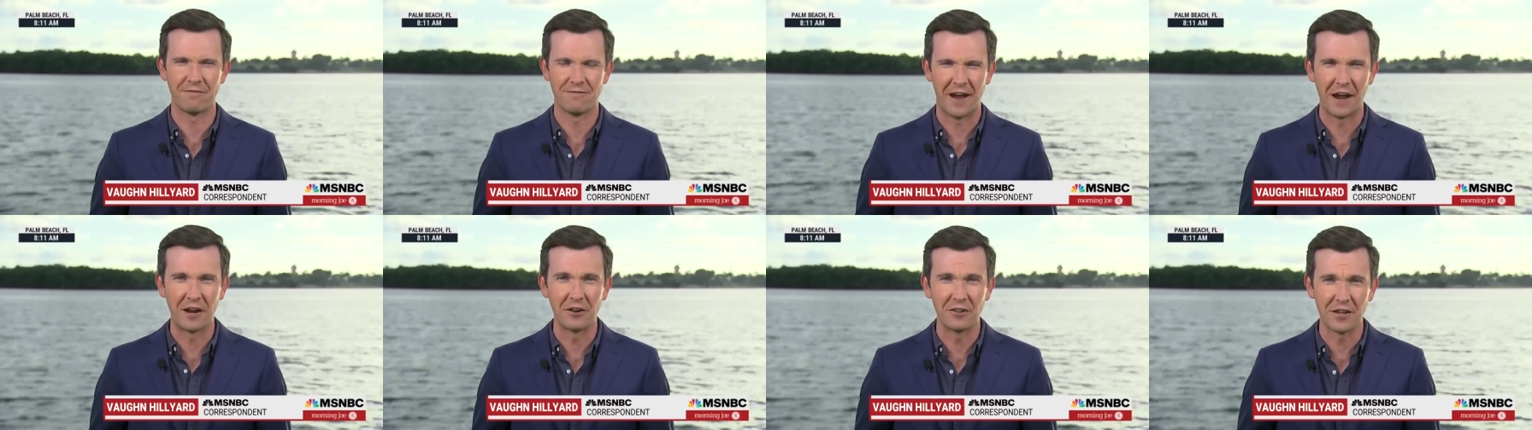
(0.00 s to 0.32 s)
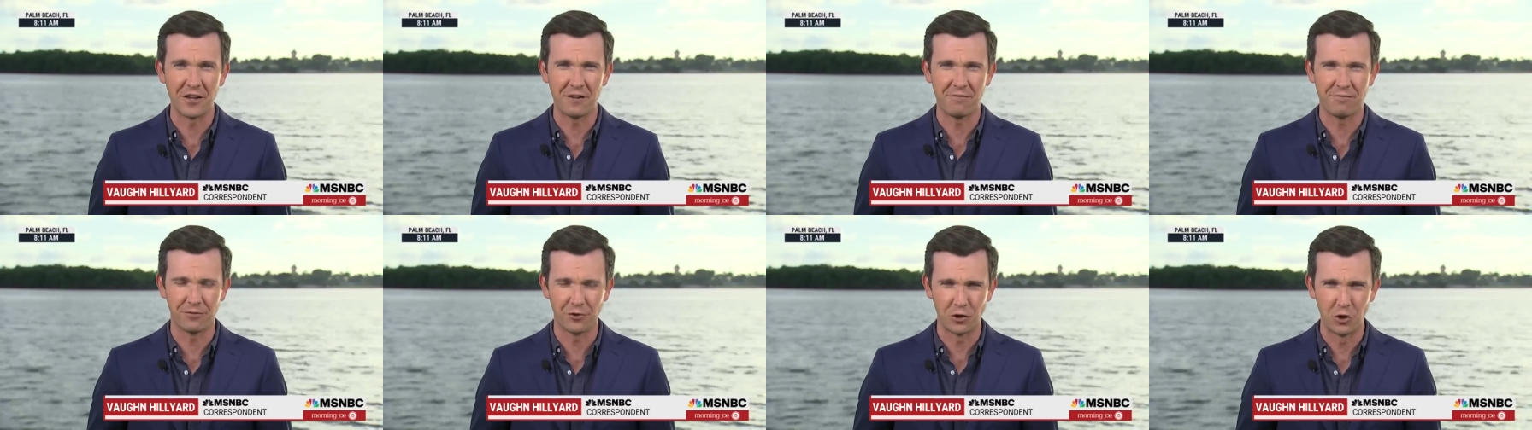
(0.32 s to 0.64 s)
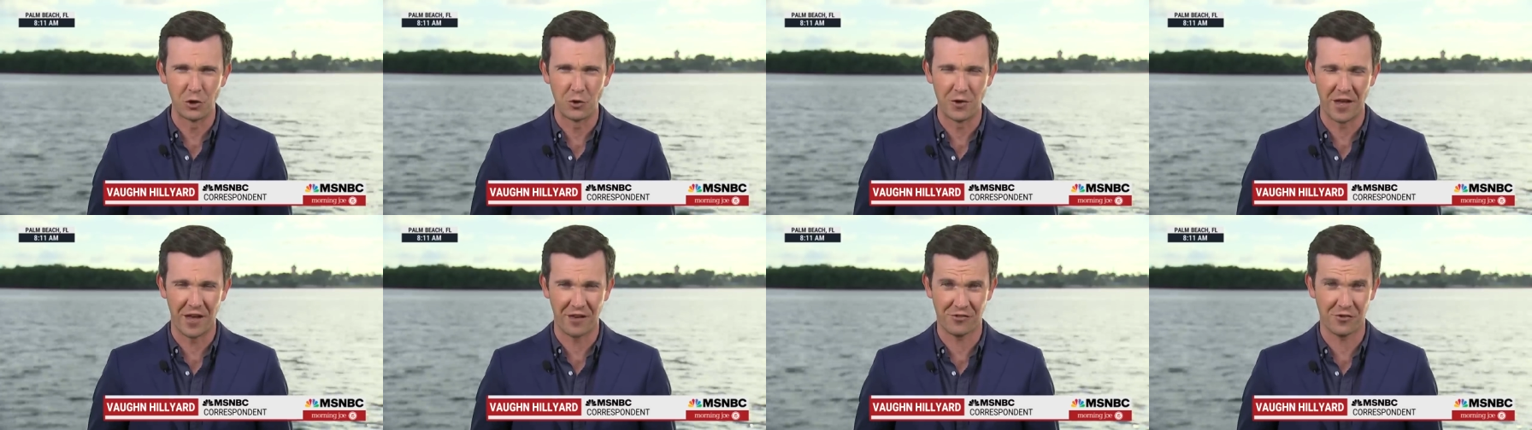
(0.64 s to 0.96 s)
I finally
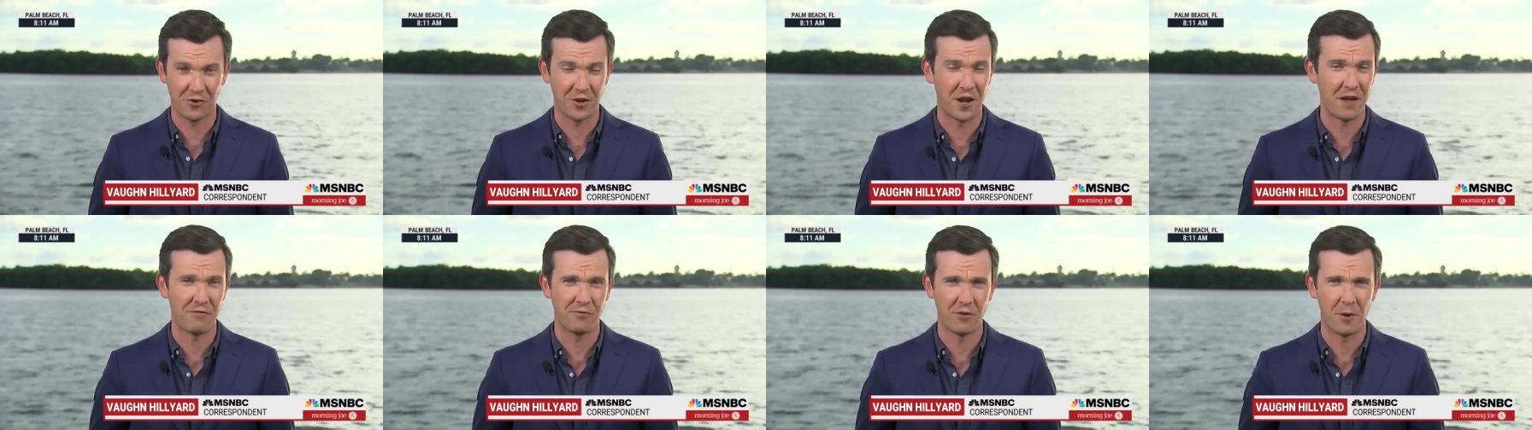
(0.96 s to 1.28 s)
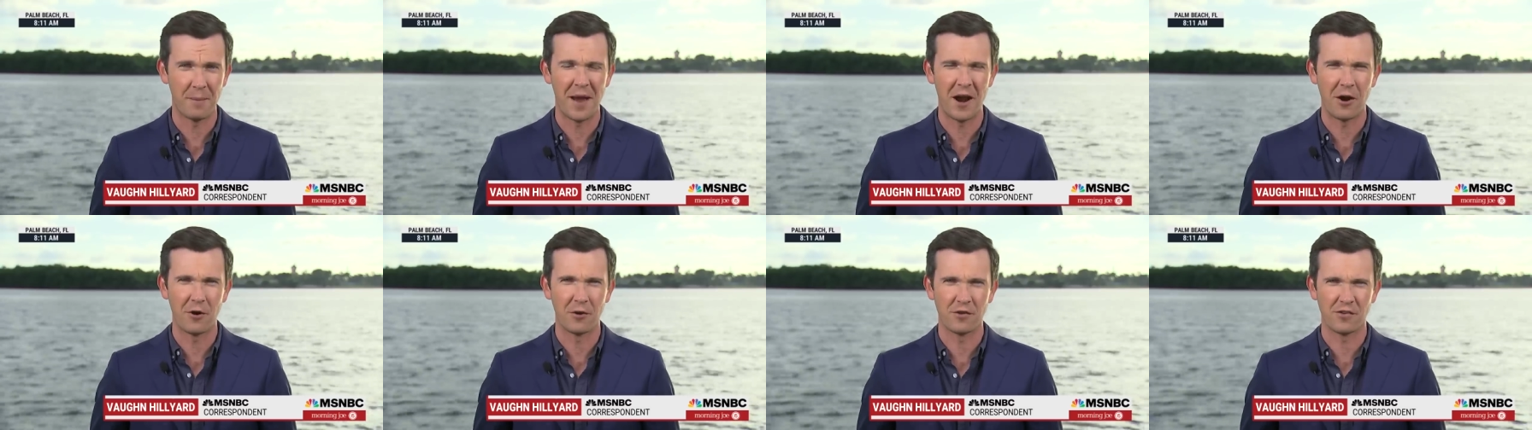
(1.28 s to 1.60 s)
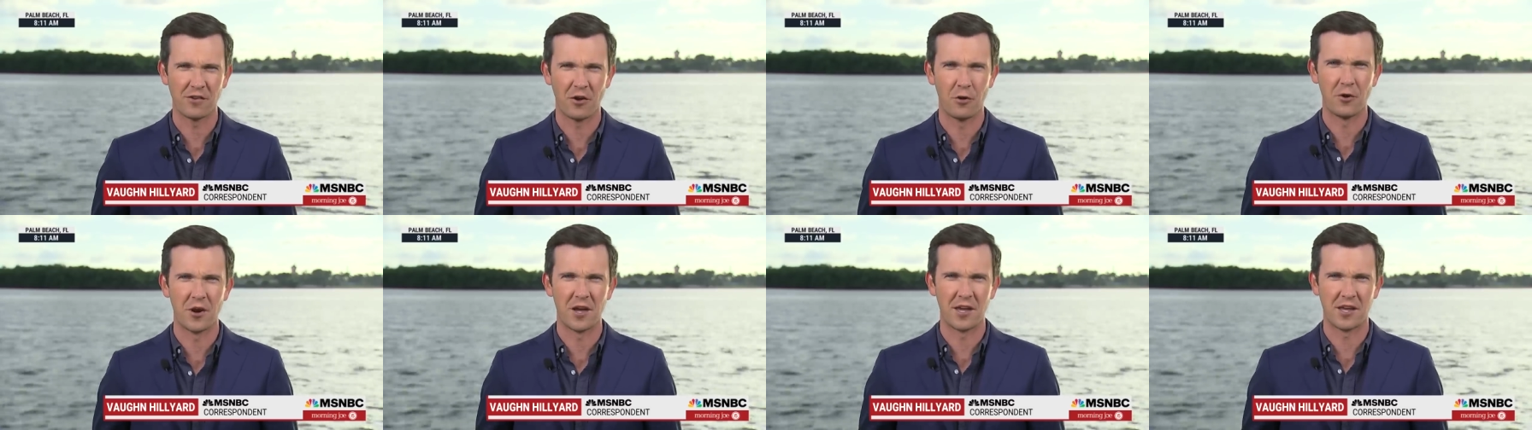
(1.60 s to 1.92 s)
flew yesterday from
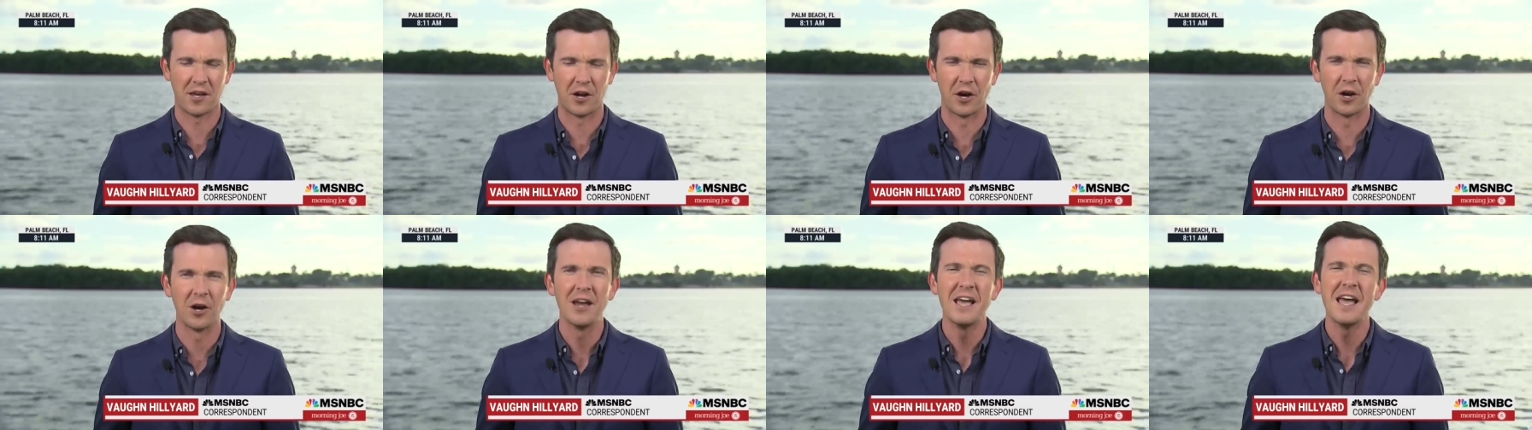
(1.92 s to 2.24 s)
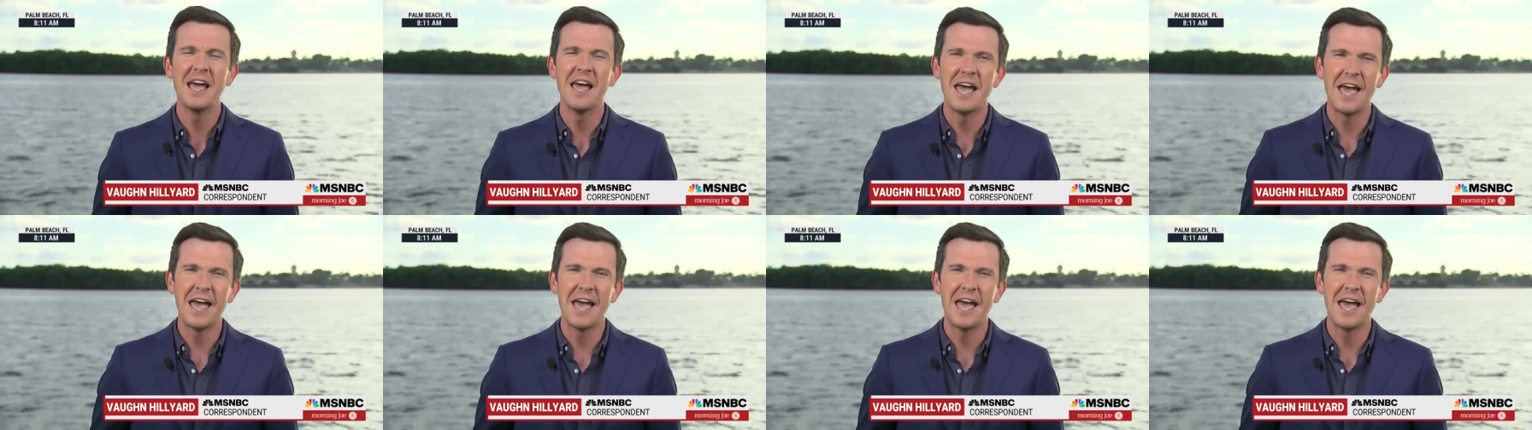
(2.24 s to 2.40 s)
Arizona here,